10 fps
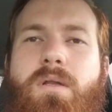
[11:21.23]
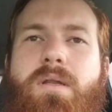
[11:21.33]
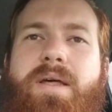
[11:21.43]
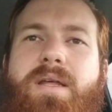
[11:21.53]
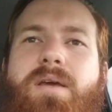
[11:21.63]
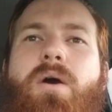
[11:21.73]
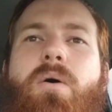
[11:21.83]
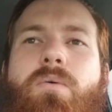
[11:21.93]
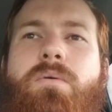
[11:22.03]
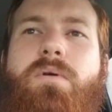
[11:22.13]
Let it go.
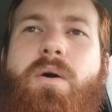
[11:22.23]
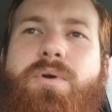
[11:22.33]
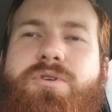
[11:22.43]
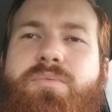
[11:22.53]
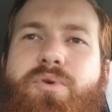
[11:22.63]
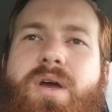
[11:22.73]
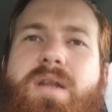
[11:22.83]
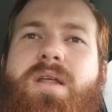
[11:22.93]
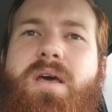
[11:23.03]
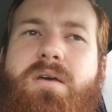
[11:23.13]
I want you to pray
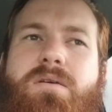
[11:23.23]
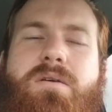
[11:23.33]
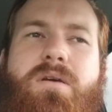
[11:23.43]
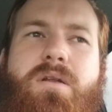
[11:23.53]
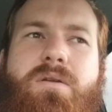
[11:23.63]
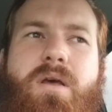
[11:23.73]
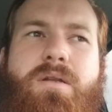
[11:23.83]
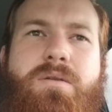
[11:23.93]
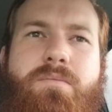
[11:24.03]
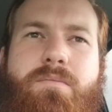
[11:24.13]
today and,
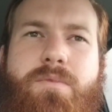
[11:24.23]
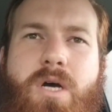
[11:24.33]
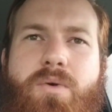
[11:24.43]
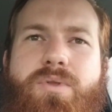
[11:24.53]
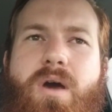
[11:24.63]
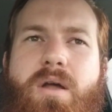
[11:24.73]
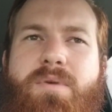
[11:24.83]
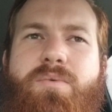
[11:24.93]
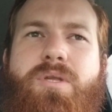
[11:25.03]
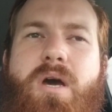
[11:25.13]
and talk with God,
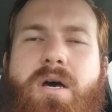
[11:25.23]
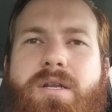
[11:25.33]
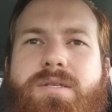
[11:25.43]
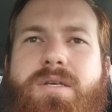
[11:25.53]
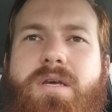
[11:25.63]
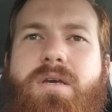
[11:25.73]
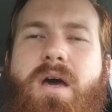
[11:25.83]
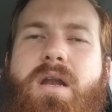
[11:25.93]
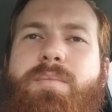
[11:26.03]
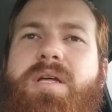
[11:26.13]
meet with God, and say,
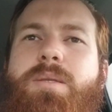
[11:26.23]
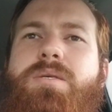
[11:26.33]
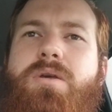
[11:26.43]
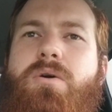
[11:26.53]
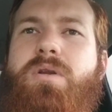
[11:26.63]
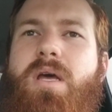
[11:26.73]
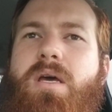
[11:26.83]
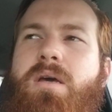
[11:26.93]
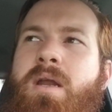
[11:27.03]
God, I'm letting this go today.